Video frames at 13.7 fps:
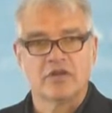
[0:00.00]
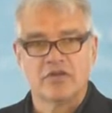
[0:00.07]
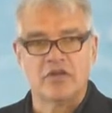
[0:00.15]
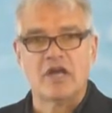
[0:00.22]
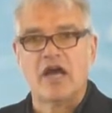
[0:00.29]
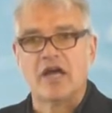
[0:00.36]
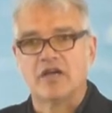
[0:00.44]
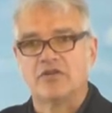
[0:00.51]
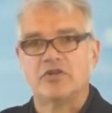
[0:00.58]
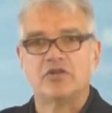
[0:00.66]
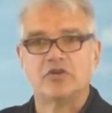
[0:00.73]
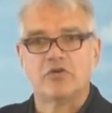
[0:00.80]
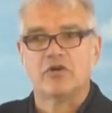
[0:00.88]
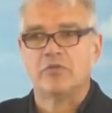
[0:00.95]
the knock at the
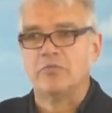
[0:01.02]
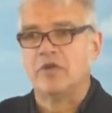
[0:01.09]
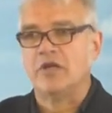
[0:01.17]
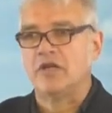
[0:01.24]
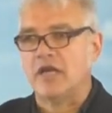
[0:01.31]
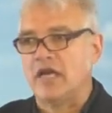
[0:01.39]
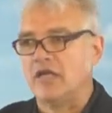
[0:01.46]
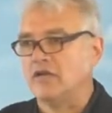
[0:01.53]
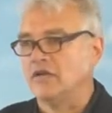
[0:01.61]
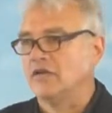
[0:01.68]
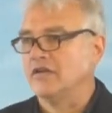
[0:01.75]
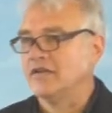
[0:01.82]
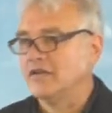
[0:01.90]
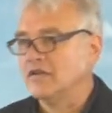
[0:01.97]
door at midnight.
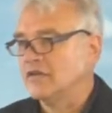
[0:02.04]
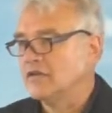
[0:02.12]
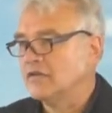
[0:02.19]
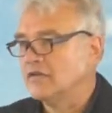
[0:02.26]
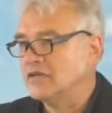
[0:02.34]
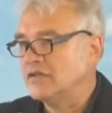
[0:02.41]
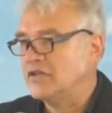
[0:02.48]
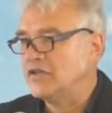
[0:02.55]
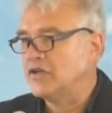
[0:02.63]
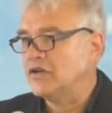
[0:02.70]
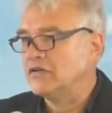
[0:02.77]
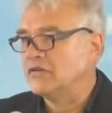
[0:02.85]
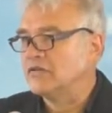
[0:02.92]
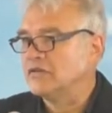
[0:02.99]
You
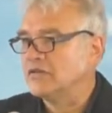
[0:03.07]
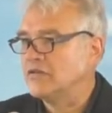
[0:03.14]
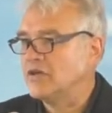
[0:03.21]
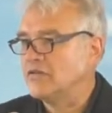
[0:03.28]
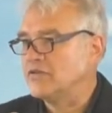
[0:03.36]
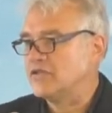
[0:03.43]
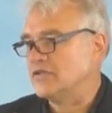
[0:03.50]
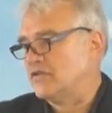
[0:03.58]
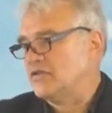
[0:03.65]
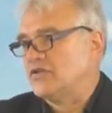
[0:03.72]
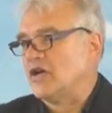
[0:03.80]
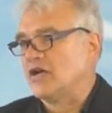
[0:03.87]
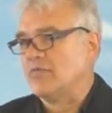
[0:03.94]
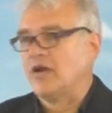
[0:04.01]
know, we always
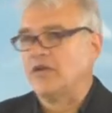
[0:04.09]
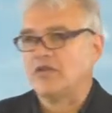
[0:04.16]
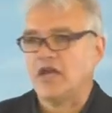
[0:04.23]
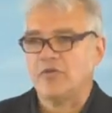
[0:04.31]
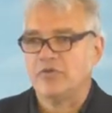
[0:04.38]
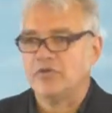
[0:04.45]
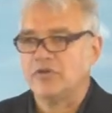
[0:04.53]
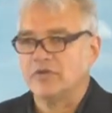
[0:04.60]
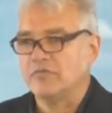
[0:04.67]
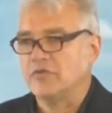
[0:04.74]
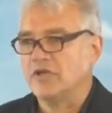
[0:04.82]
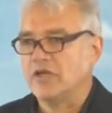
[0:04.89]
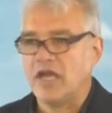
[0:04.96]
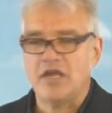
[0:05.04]
talk about that with
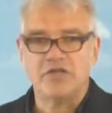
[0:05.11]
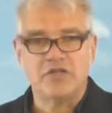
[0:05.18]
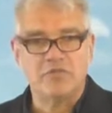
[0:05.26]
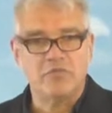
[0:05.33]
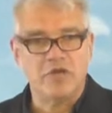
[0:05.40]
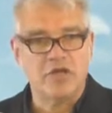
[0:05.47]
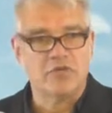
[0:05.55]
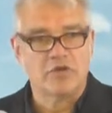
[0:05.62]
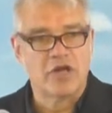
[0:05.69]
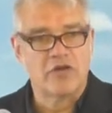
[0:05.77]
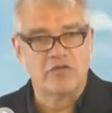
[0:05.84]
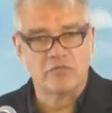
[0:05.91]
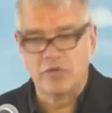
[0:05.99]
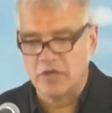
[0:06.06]
the KGB or
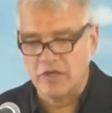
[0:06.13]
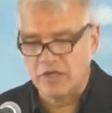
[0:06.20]
whatever, but